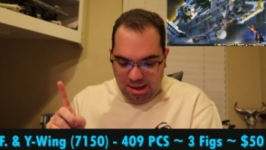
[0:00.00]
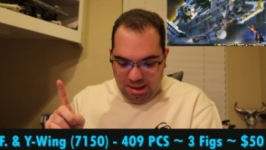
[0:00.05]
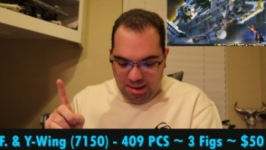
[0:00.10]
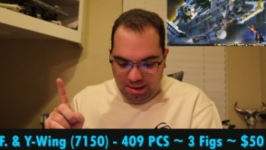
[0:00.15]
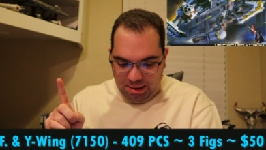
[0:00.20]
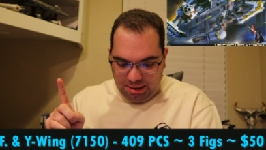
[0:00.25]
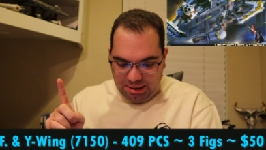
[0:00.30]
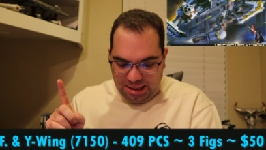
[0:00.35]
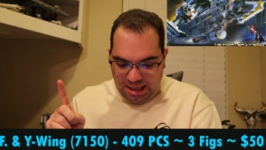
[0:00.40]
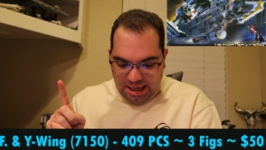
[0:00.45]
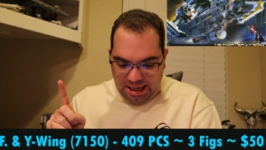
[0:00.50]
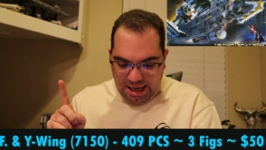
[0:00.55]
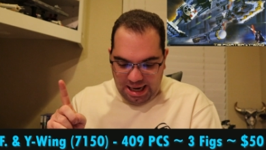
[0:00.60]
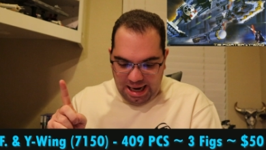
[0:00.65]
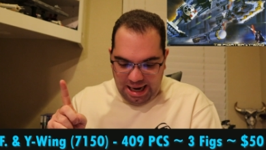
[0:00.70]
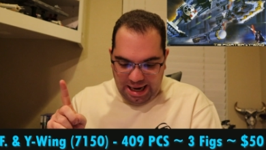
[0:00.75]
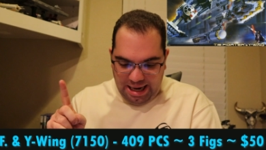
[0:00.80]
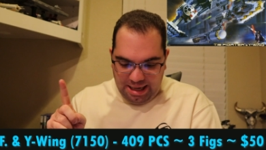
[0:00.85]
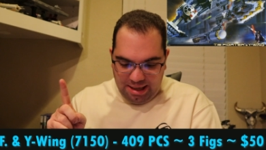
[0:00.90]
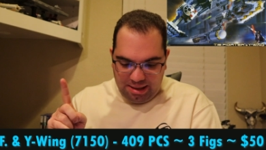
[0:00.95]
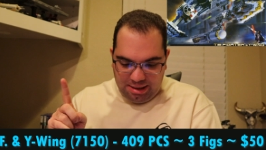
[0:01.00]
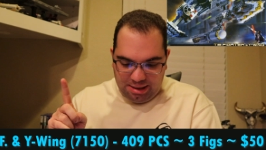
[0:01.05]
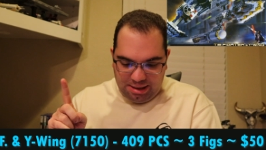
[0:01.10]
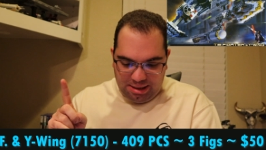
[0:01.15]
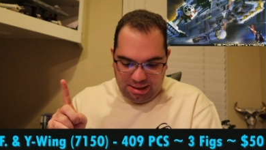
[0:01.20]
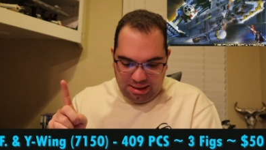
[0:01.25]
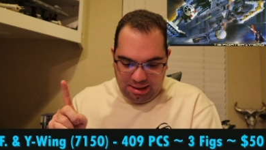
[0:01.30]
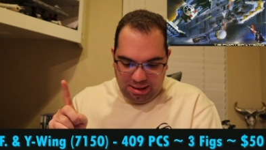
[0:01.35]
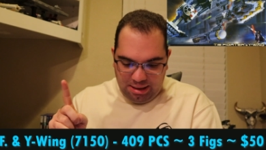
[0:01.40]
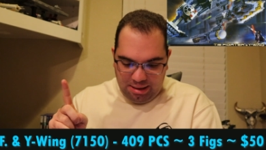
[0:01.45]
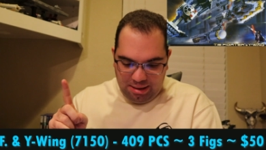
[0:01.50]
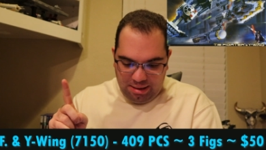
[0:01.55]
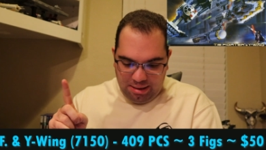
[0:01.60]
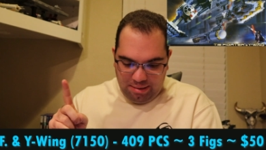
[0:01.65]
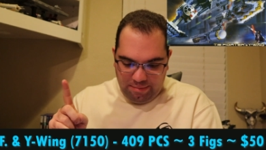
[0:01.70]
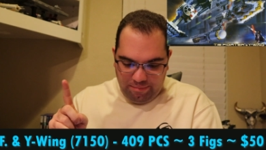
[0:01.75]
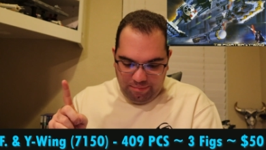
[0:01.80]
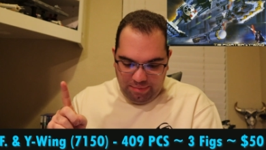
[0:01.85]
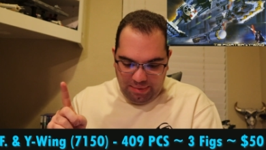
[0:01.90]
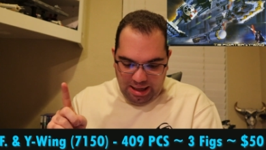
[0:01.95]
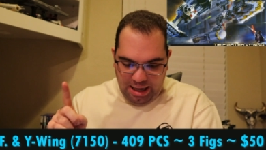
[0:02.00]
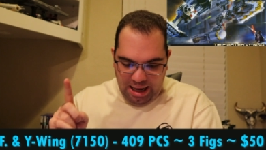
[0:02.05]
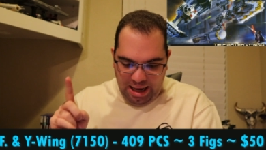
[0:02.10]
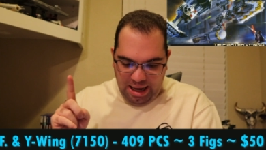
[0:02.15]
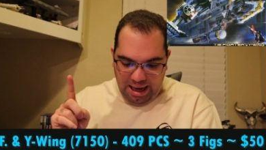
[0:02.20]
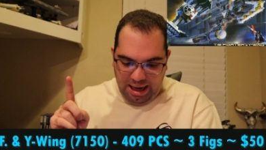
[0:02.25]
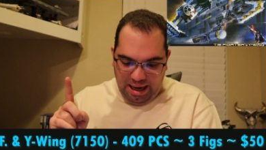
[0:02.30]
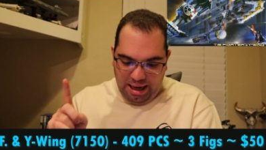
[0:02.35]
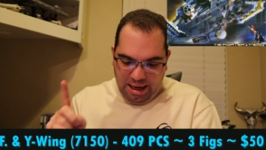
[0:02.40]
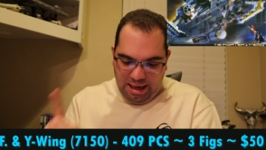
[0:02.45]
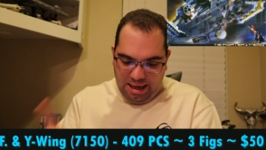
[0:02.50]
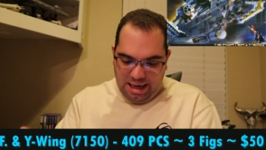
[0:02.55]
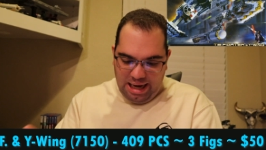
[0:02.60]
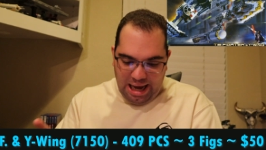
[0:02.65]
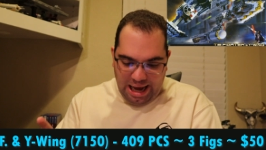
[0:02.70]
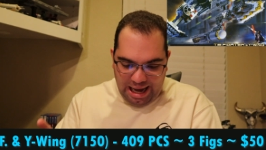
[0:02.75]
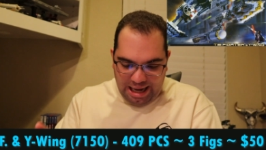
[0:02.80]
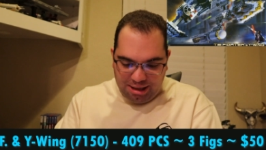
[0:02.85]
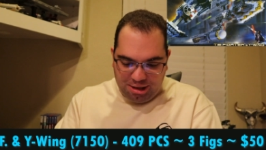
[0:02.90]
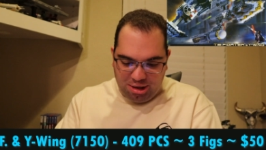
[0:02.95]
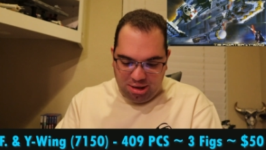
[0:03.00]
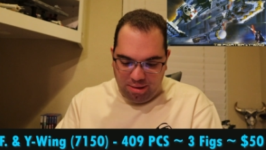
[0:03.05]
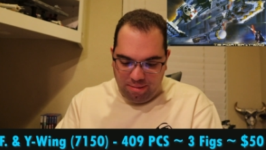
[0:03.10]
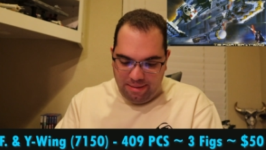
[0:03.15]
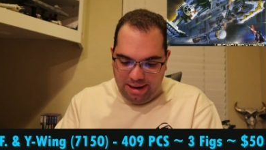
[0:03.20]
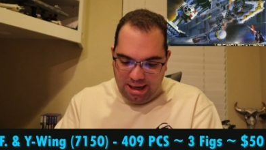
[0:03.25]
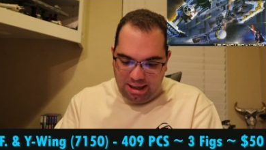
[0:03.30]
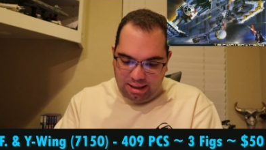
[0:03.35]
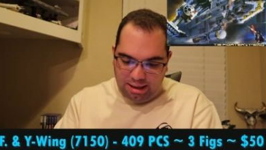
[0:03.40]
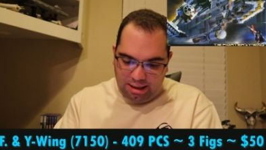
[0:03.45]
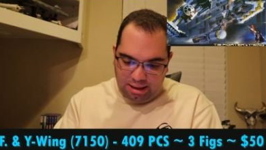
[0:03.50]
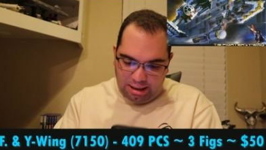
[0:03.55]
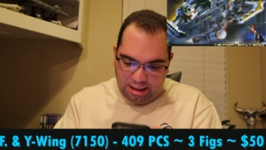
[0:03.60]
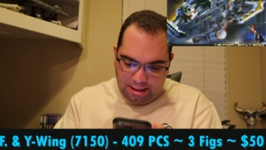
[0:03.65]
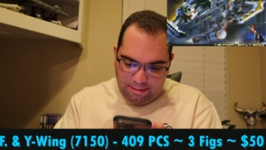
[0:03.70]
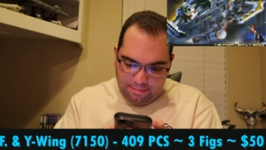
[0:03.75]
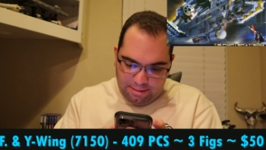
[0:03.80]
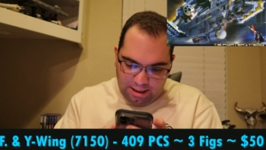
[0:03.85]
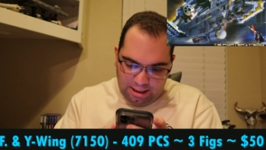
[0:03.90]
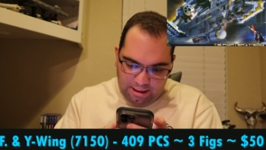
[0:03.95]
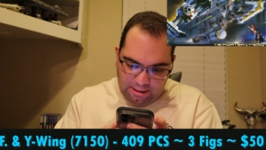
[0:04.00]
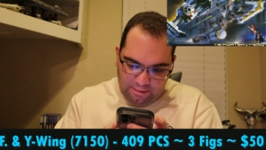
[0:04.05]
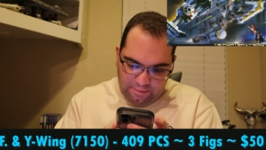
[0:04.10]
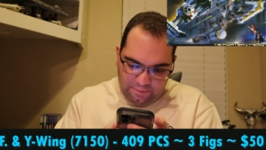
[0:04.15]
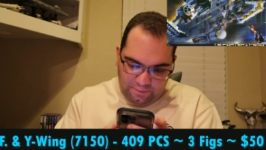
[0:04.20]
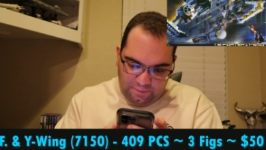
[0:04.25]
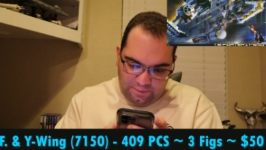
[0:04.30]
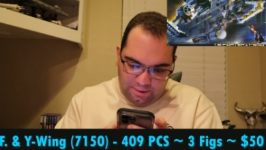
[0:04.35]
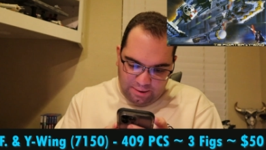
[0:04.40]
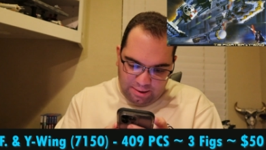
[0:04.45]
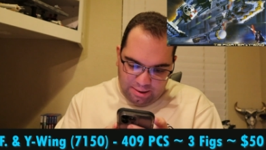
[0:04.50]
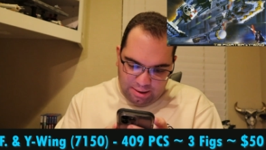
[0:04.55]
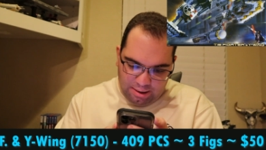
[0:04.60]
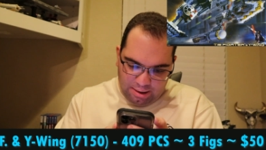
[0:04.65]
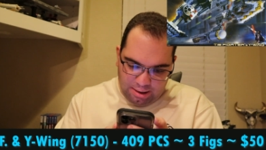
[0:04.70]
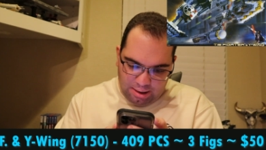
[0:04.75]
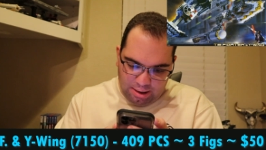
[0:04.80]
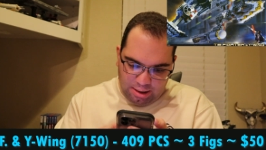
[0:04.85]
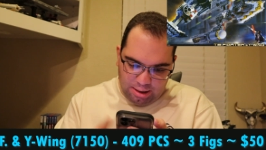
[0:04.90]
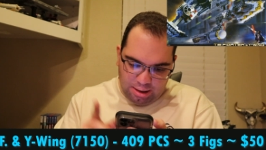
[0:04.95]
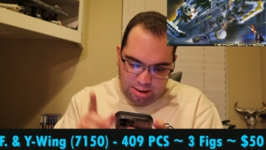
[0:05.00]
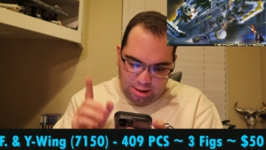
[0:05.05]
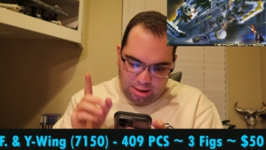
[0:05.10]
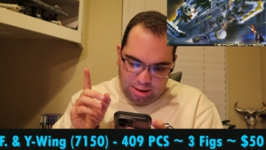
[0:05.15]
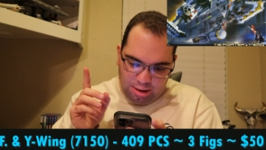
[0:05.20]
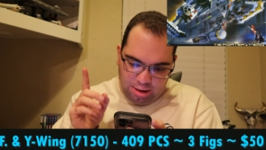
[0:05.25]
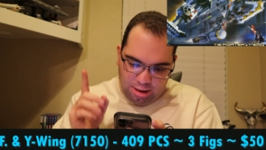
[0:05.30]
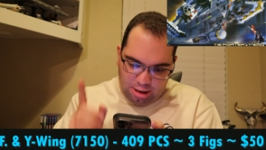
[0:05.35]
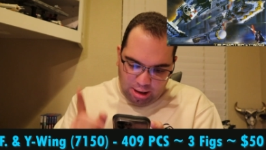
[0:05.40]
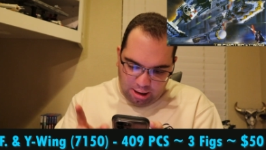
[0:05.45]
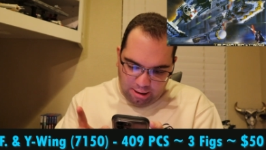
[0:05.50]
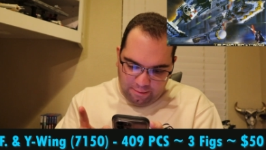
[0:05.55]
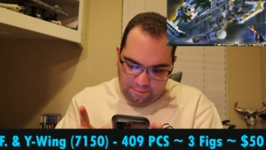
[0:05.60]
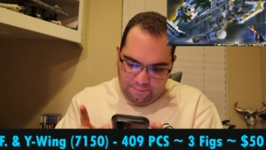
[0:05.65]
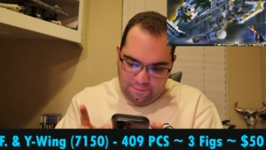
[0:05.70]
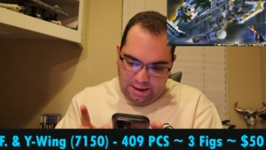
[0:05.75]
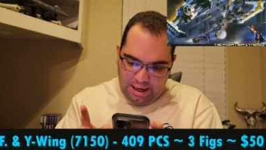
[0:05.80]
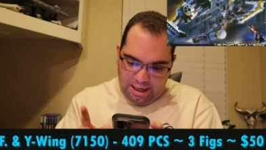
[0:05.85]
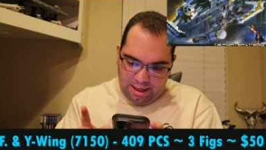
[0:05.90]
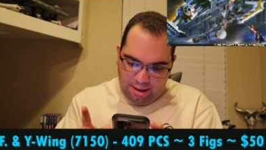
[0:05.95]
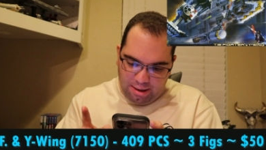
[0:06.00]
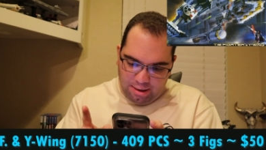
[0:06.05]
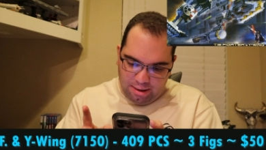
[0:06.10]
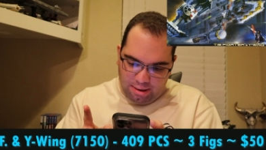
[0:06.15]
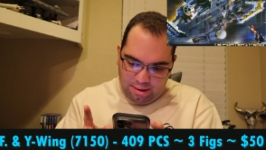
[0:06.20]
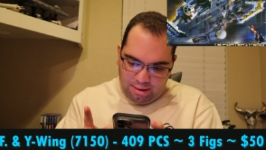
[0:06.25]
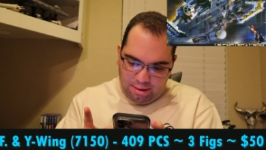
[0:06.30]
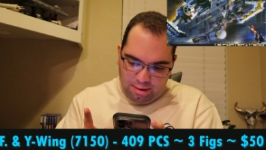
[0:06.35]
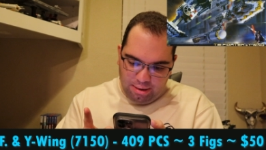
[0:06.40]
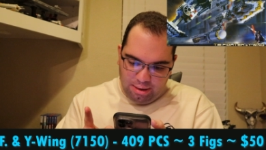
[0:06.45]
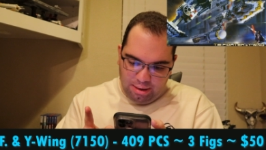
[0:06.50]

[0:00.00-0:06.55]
looks like it has a astromech, I believe, Darth Vader,